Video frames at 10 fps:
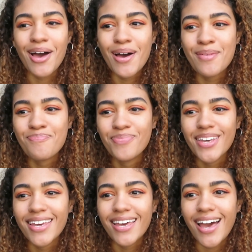um,
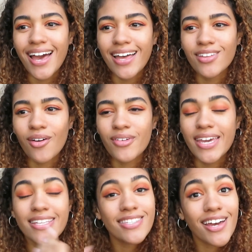and
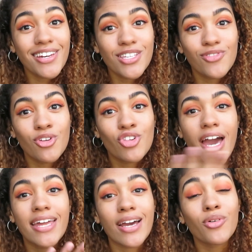he decided his
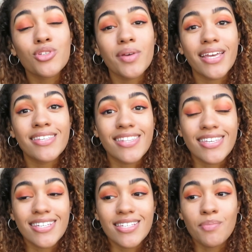future and also at the end of
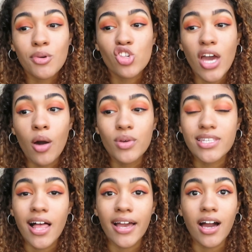that season michelle
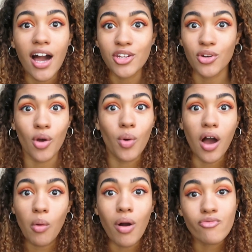was like i don't know
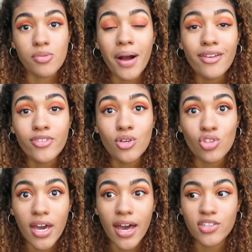what i want for my
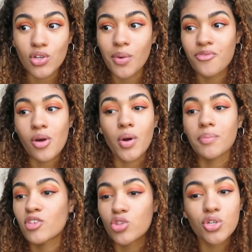future i don't know whether i want
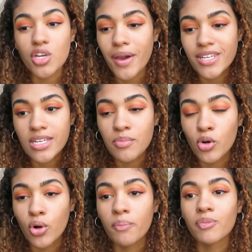to be studio head
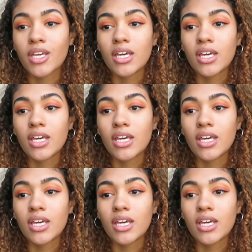anymore